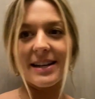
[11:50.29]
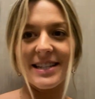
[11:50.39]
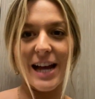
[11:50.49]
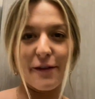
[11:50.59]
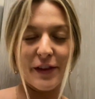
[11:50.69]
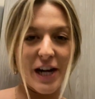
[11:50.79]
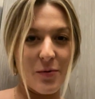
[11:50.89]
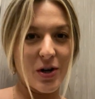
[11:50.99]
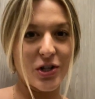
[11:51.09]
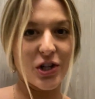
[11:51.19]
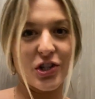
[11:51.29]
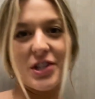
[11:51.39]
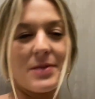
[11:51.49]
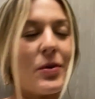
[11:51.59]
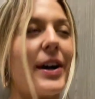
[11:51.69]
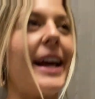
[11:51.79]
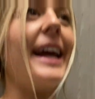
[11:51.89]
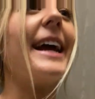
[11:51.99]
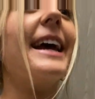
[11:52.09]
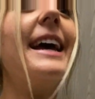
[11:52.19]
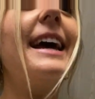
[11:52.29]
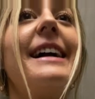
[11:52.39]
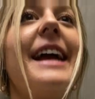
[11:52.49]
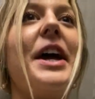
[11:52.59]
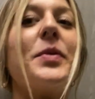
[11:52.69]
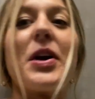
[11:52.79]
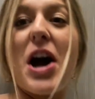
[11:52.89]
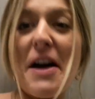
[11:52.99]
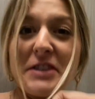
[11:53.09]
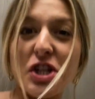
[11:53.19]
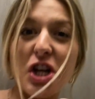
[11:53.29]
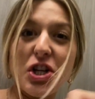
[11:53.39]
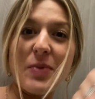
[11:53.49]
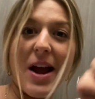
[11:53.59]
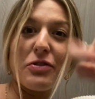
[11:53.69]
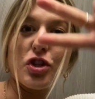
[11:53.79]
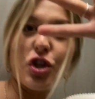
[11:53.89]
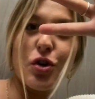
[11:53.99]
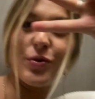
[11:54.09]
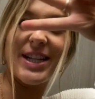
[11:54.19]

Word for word: into the outfit that I wore to church this morning. And we're off to church round two